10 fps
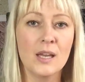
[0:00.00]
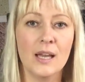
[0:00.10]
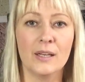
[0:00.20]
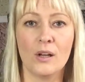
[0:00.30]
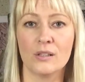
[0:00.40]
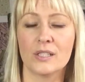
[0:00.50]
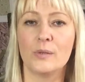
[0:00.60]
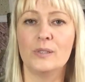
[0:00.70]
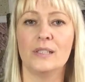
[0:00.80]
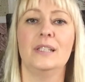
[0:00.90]
and
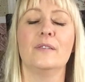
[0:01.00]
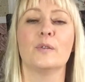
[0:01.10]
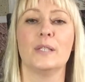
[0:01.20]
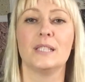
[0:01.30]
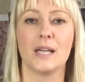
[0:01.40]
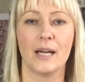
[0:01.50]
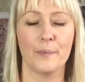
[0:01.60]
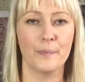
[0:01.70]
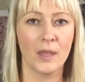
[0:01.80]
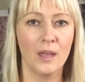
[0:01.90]
also delivery time.